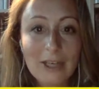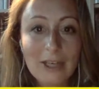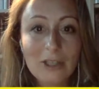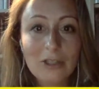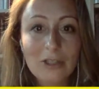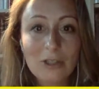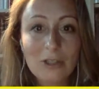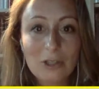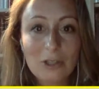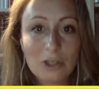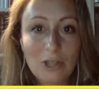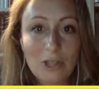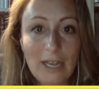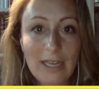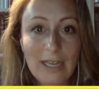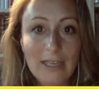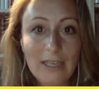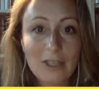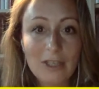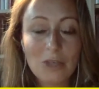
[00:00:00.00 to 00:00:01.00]
to
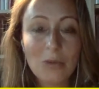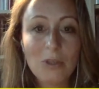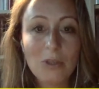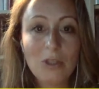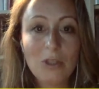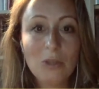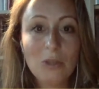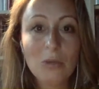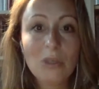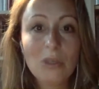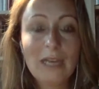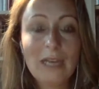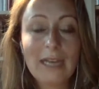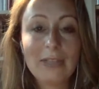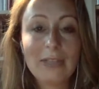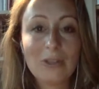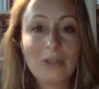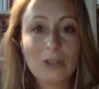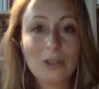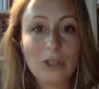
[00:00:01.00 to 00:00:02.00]
change what you would like
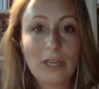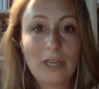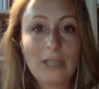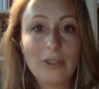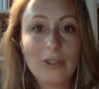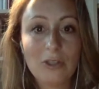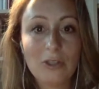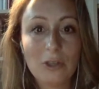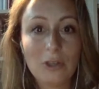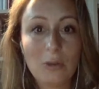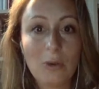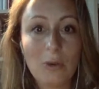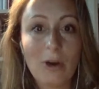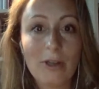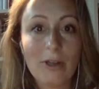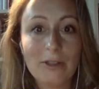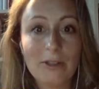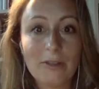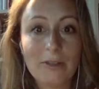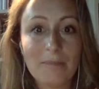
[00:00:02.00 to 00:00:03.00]
to change in your
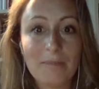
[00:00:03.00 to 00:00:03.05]
world.